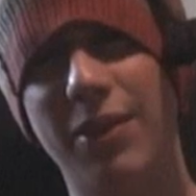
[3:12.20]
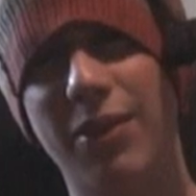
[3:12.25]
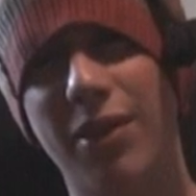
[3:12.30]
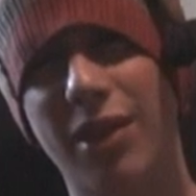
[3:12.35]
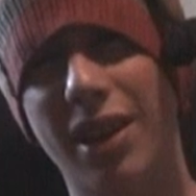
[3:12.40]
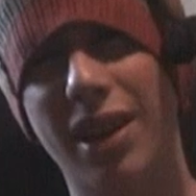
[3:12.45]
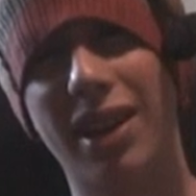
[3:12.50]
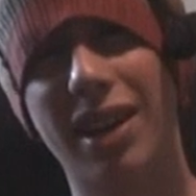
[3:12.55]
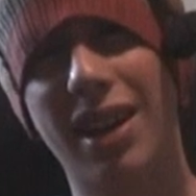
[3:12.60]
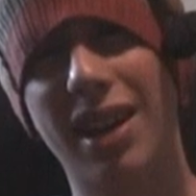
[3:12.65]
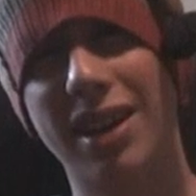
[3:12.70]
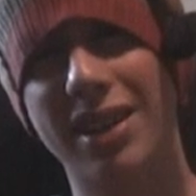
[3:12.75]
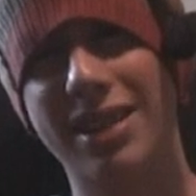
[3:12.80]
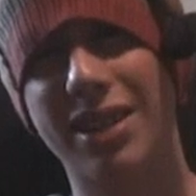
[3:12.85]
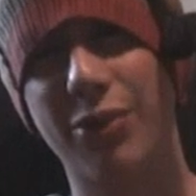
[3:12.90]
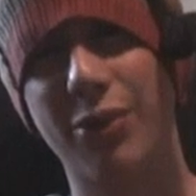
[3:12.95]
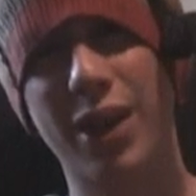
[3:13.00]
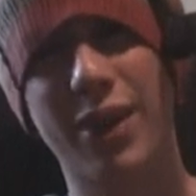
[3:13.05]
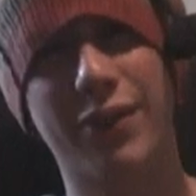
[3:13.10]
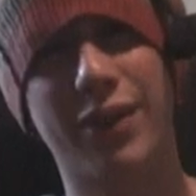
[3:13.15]
me realize
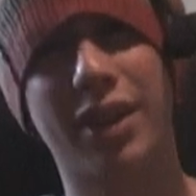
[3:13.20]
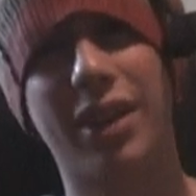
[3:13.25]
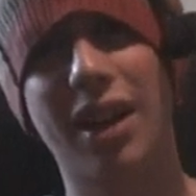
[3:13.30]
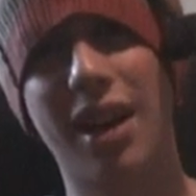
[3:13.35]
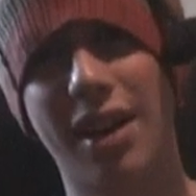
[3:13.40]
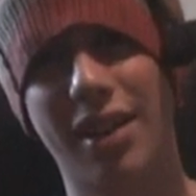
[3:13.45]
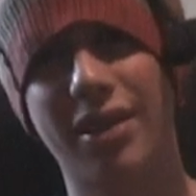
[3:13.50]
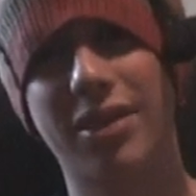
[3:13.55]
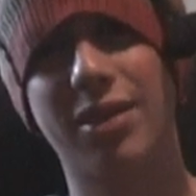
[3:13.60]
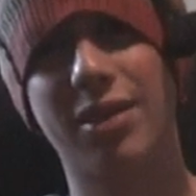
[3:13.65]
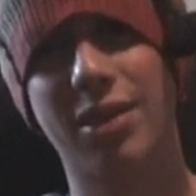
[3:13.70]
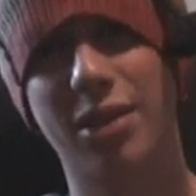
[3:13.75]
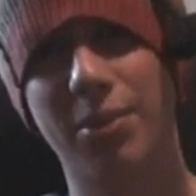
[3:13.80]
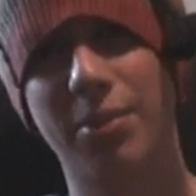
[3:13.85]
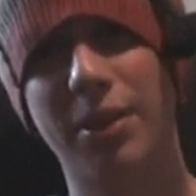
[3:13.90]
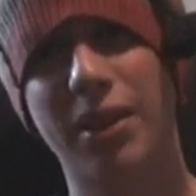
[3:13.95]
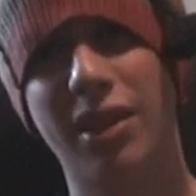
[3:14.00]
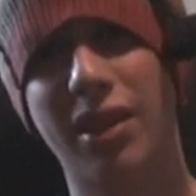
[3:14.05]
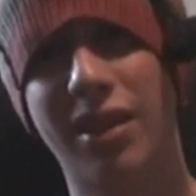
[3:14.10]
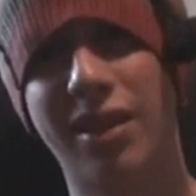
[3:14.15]
that we have a lot of
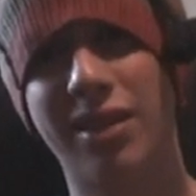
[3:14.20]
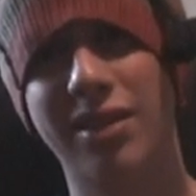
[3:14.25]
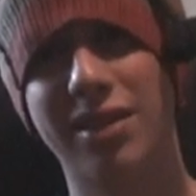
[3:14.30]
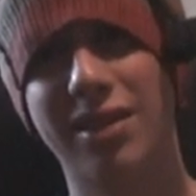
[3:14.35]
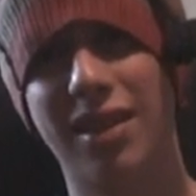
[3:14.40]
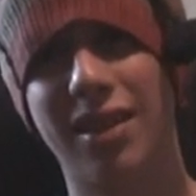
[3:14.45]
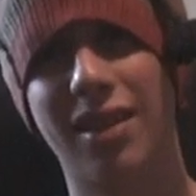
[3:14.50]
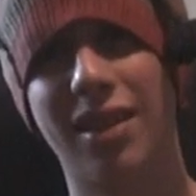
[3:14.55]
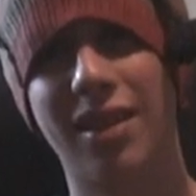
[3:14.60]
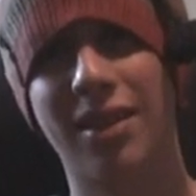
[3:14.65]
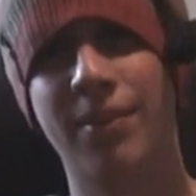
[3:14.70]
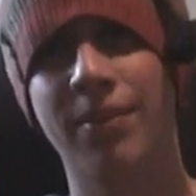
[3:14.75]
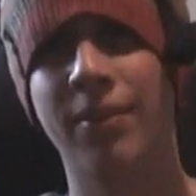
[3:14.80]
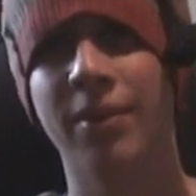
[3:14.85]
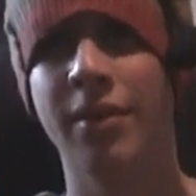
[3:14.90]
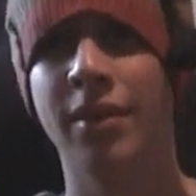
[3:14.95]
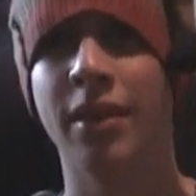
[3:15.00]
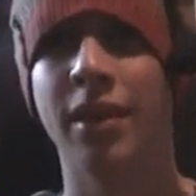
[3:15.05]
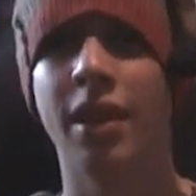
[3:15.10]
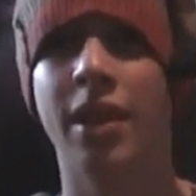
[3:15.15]
stupid laws today.
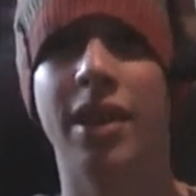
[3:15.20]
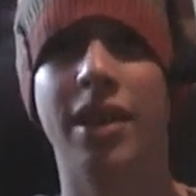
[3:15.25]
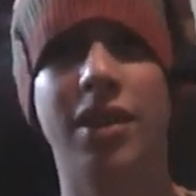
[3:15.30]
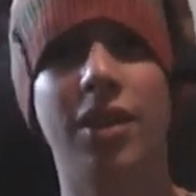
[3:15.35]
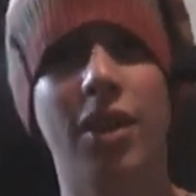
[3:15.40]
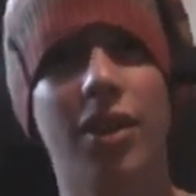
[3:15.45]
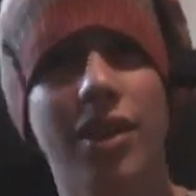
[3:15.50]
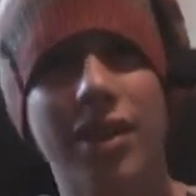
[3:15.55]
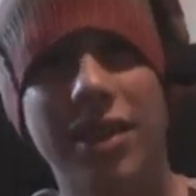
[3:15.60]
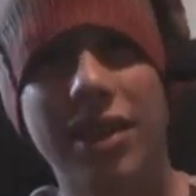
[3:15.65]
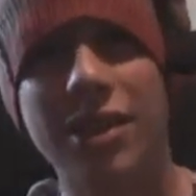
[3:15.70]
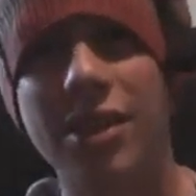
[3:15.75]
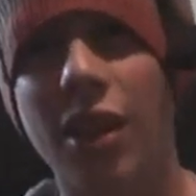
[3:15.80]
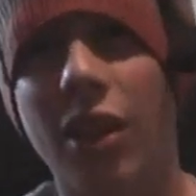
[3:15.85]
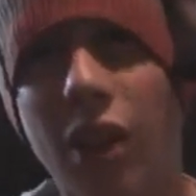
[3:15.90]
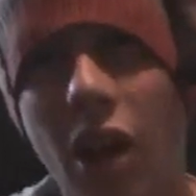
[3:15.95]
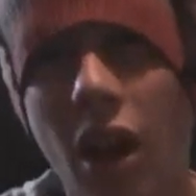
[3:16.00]
You know that there's a